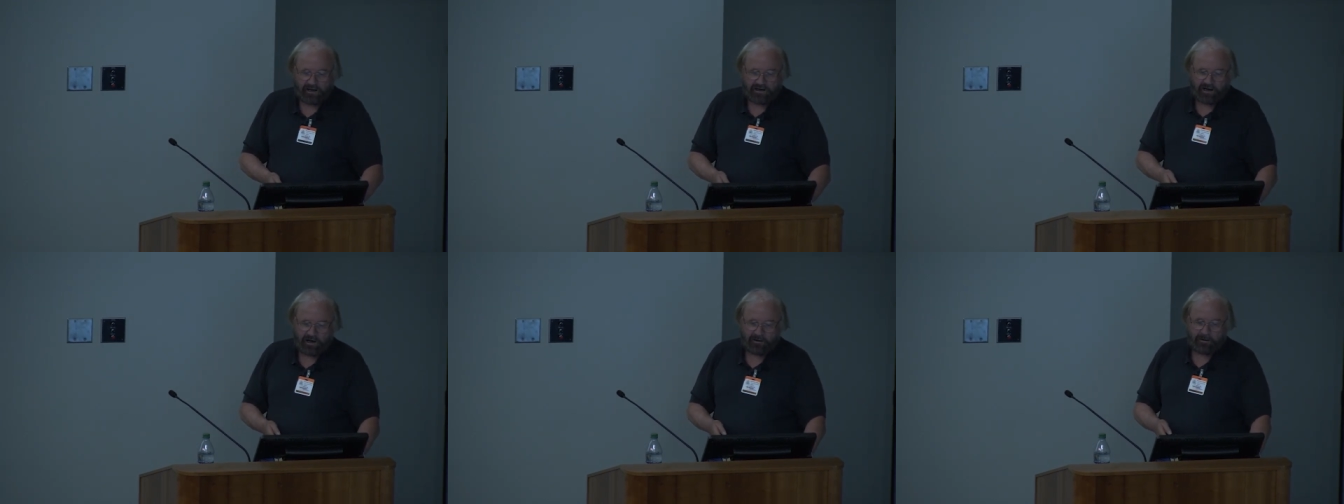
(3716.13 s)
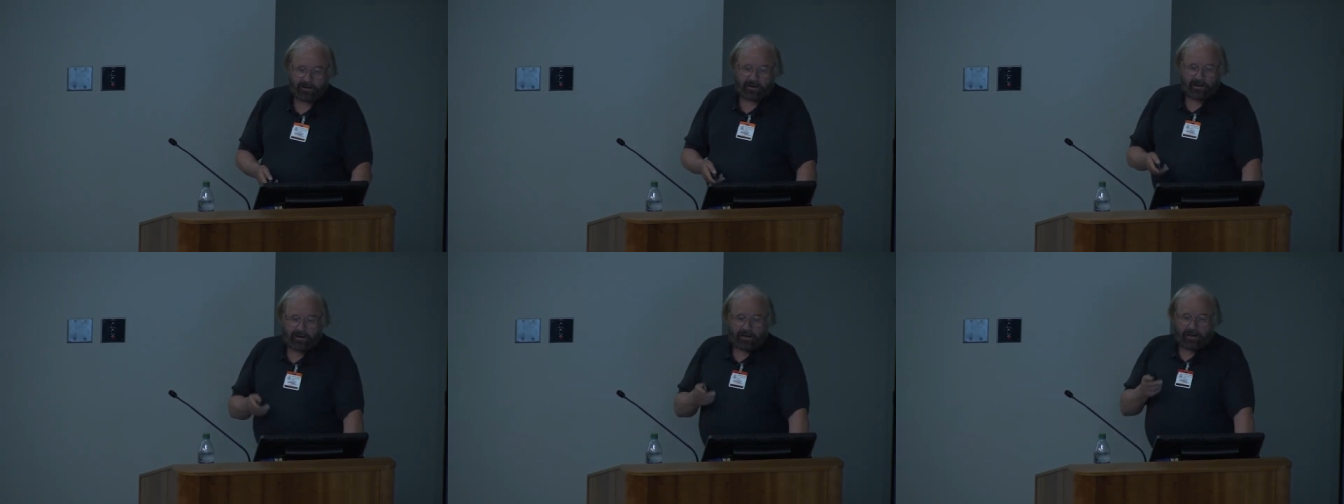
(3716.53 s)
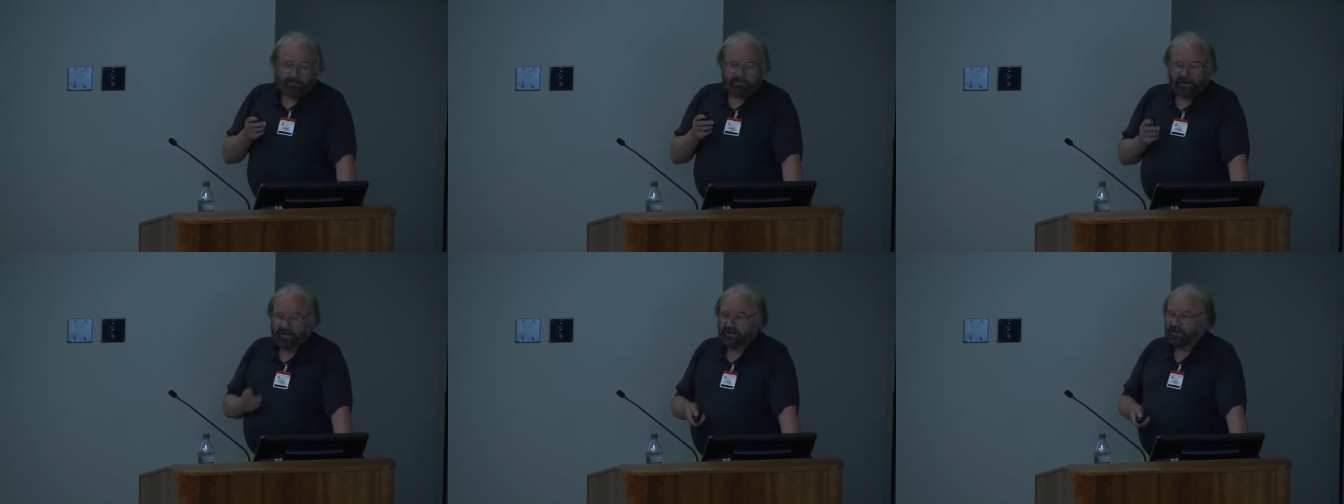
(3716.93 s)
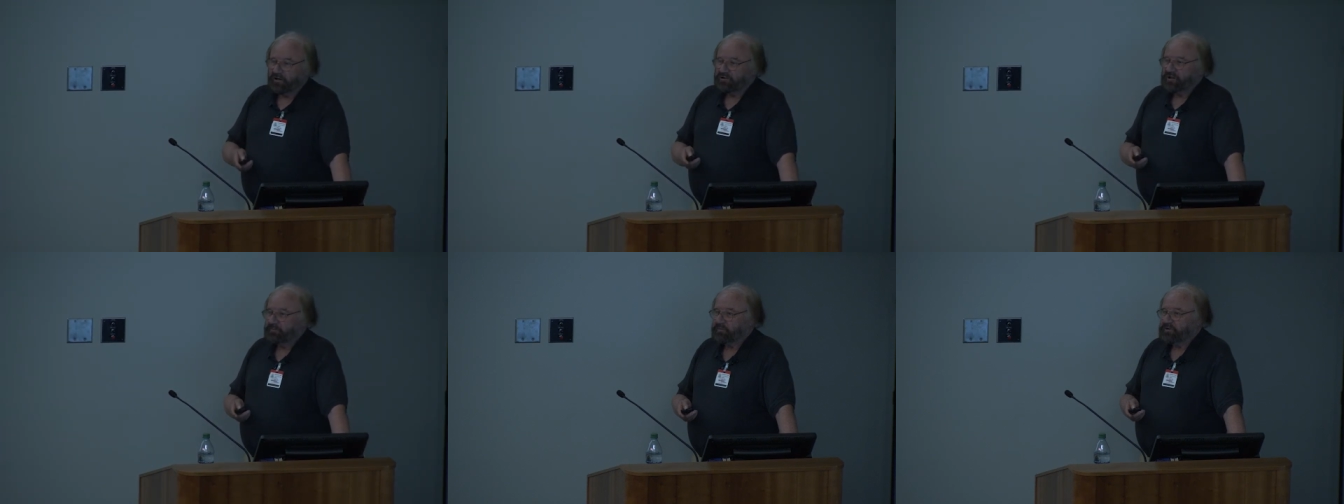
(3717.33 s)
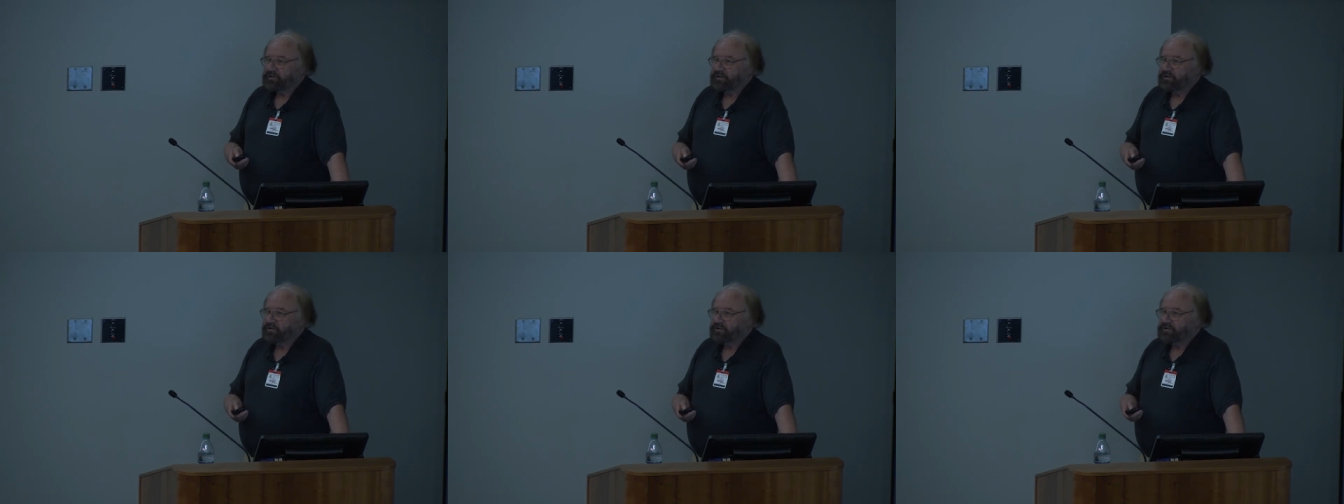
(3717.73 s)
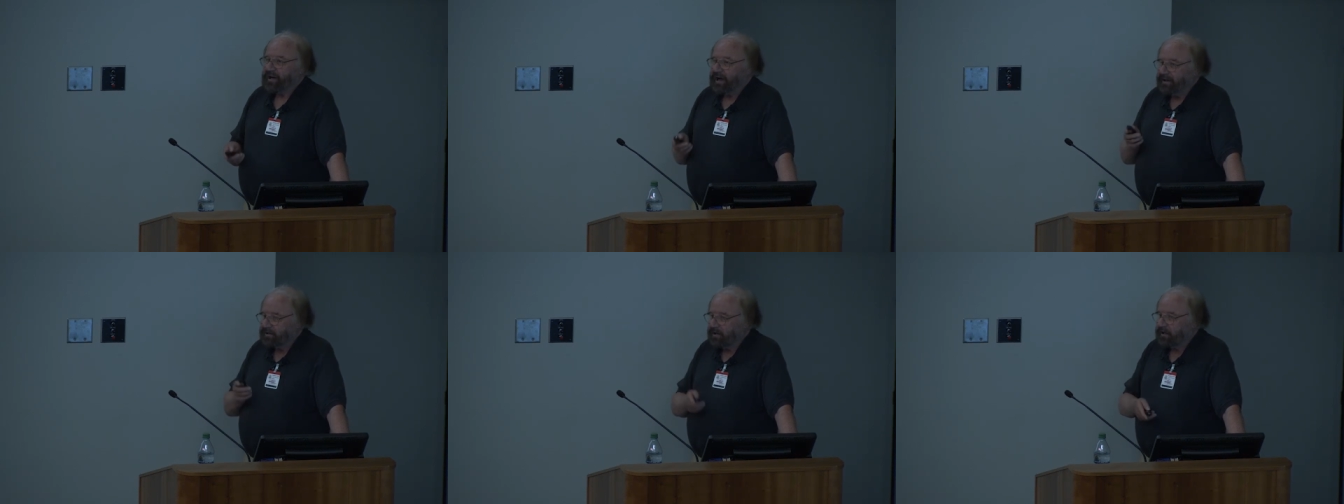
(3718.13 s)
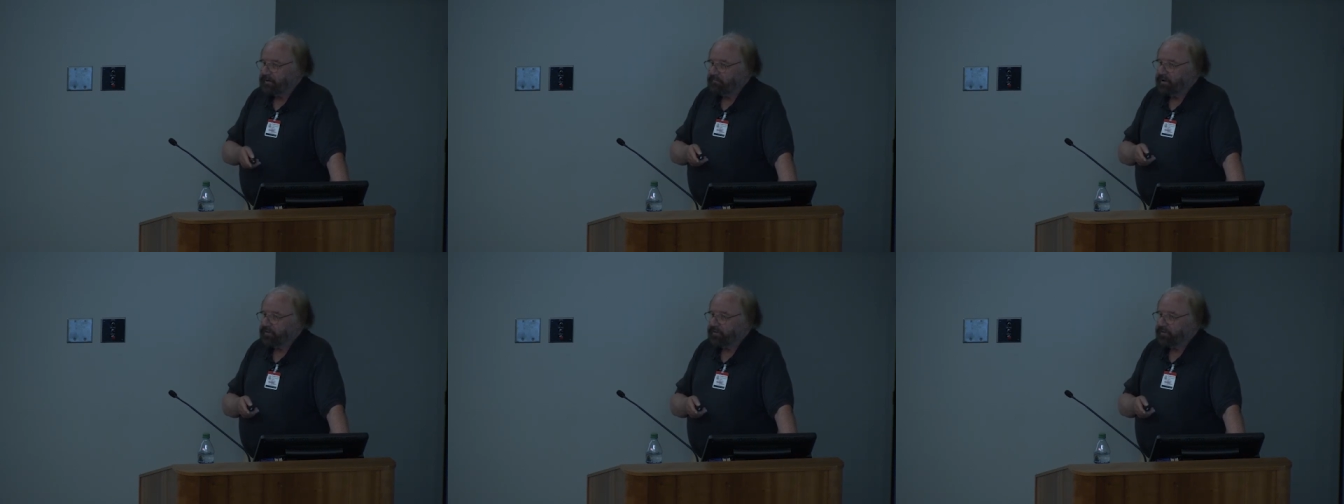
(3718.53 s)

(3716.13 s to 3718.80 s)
Now, Pedagogic procedures, unlike